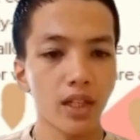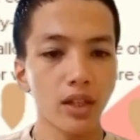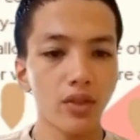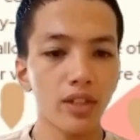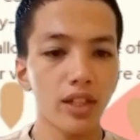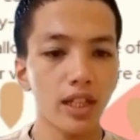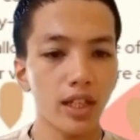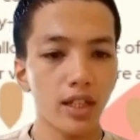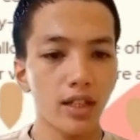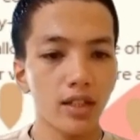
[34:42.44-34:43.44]

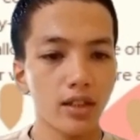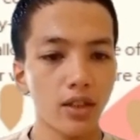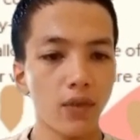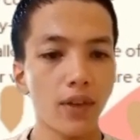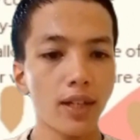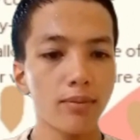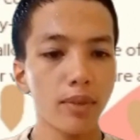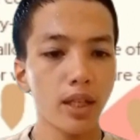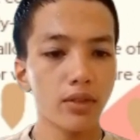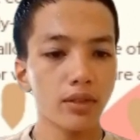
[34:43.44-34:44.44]
Nudity. The film
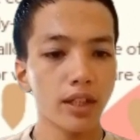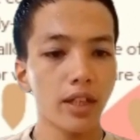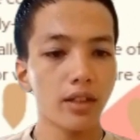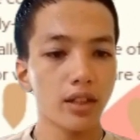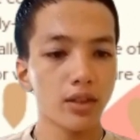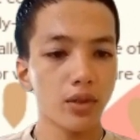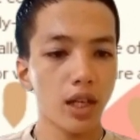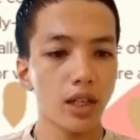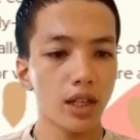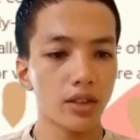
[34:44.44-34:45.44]
may contain
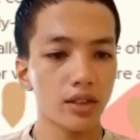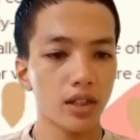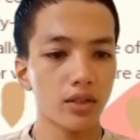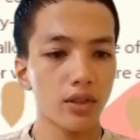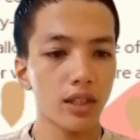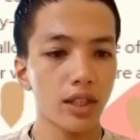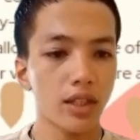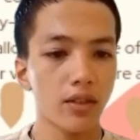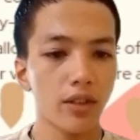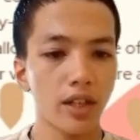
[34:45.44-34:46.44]
natural and
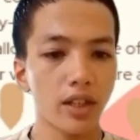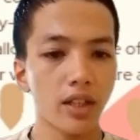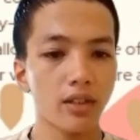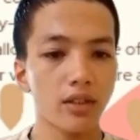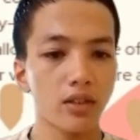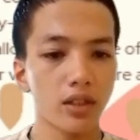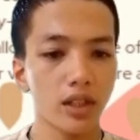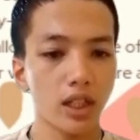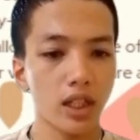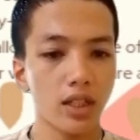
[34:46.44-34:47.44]
sexually oriented
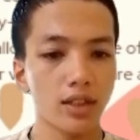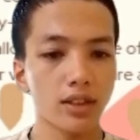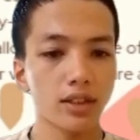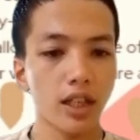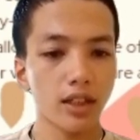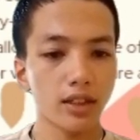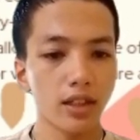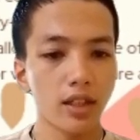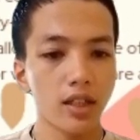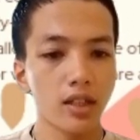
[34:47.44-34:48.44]
nudity. Sex.
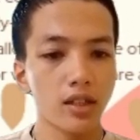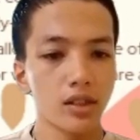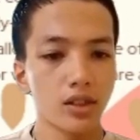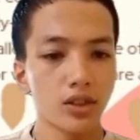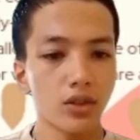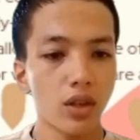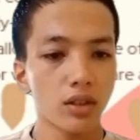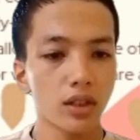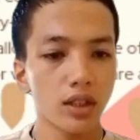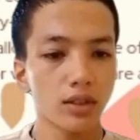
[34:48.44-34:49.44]
Strong
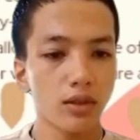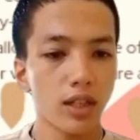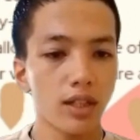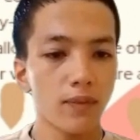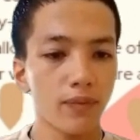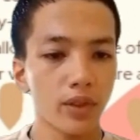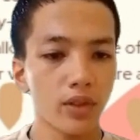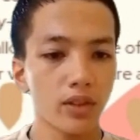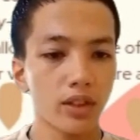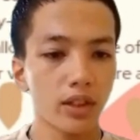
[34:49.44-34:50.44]
sexual
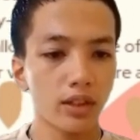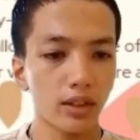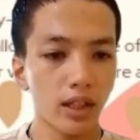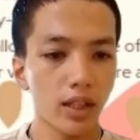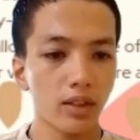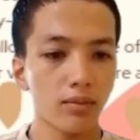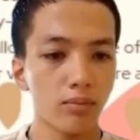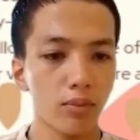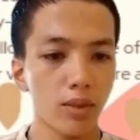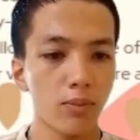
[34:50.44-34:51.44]
content
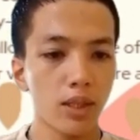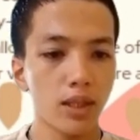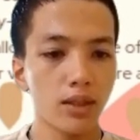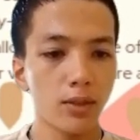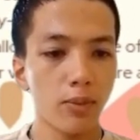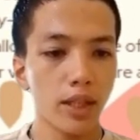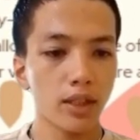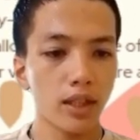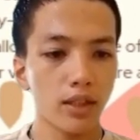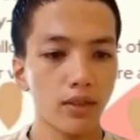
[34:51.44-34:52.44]
may be
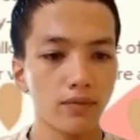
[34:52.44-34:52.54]
depicted.